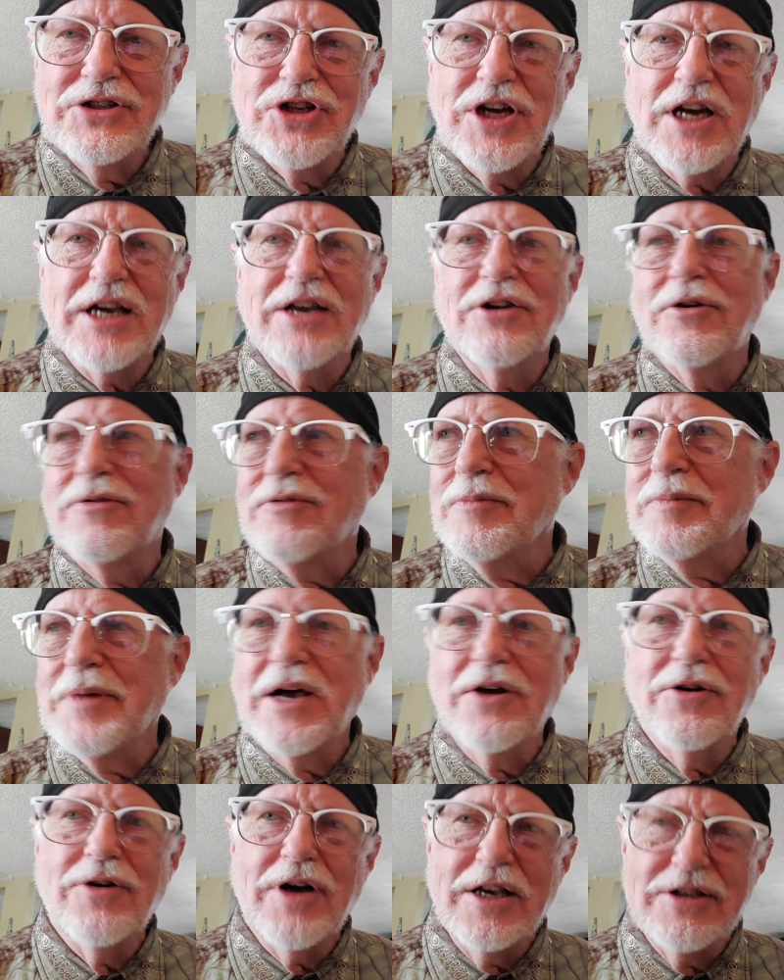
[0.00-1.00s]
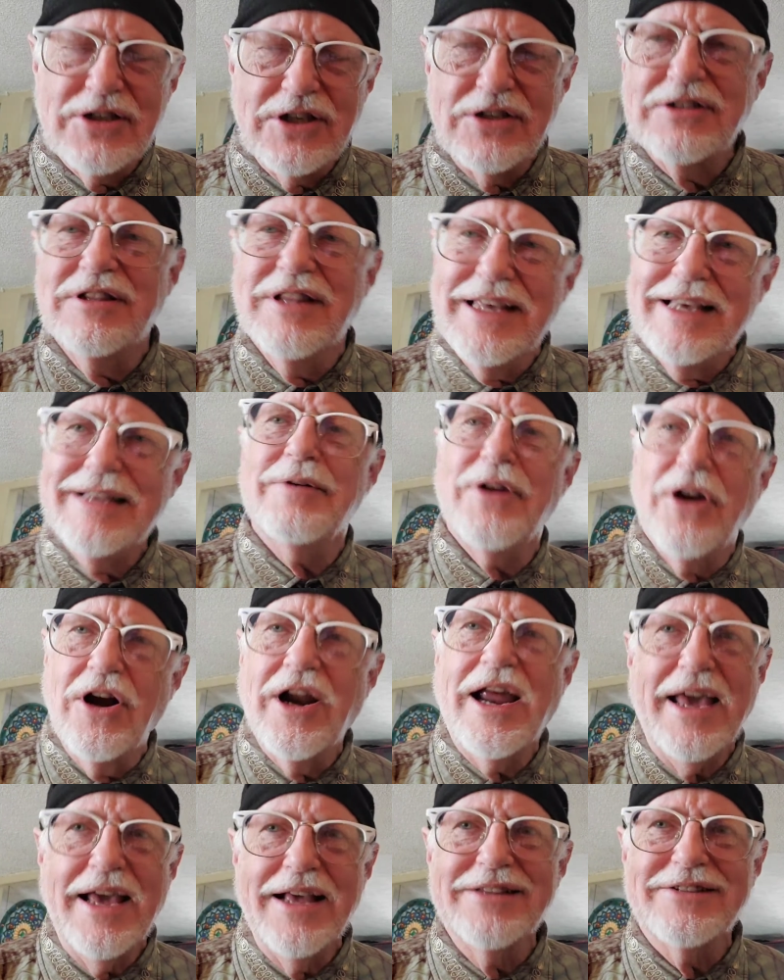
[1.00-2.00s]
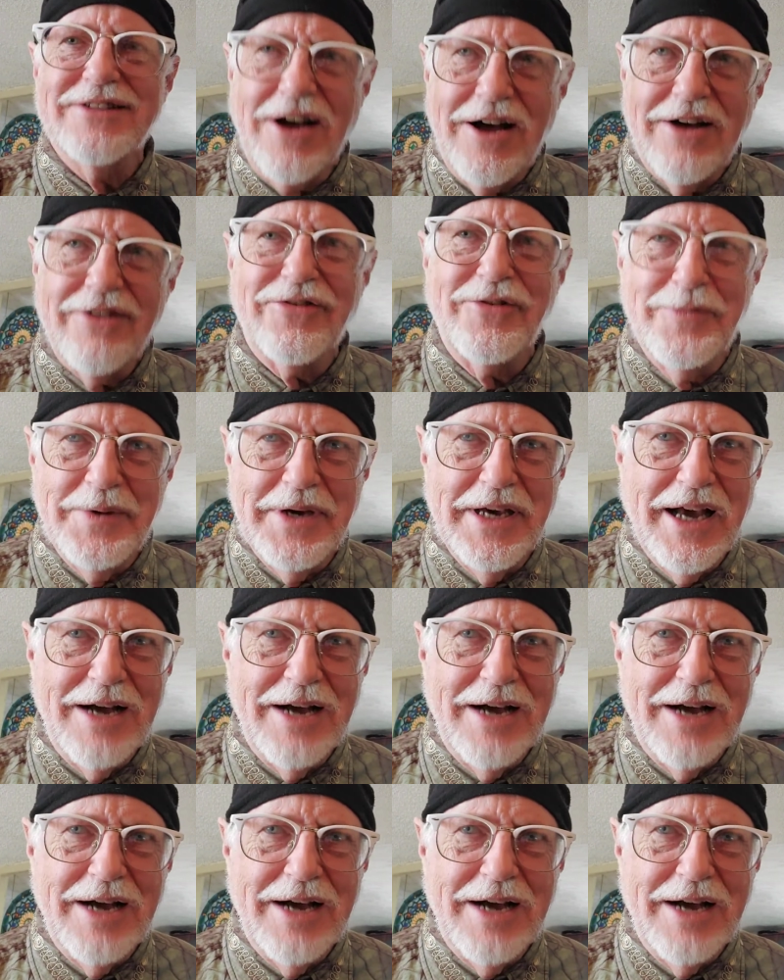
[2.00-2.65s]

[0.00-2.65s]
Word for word: Checking over my. Ho- I said leave your hands off of me.